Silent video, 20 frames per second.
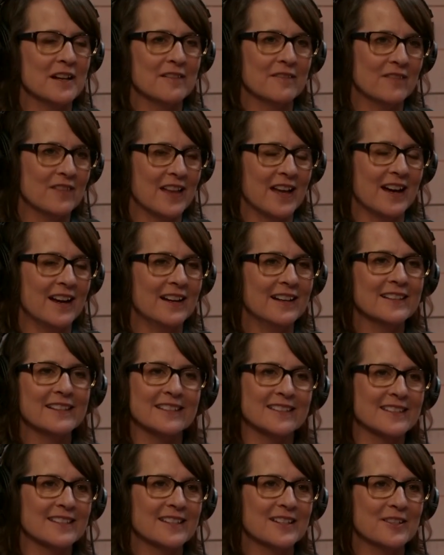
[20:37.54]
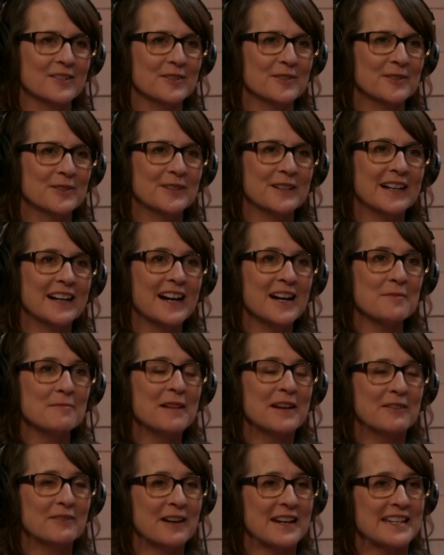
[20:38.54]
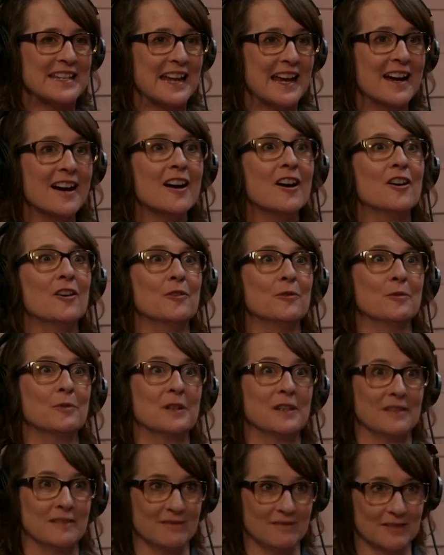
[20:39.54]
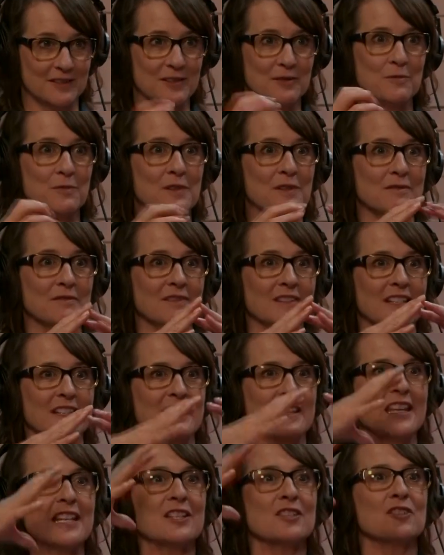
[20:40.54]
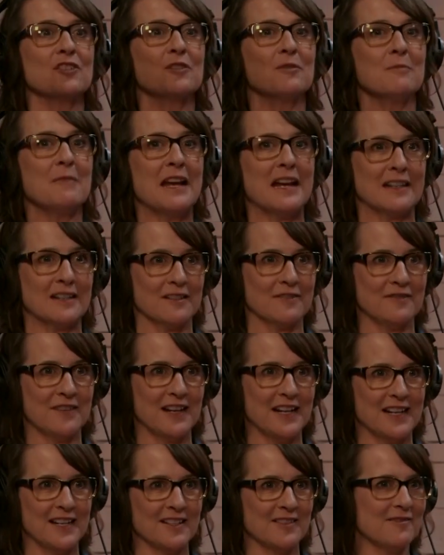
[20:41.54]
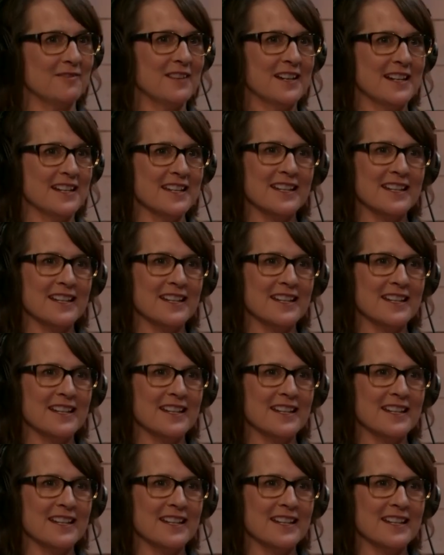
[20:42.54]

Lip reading: of that. So I bet right now we're things are magnified, right?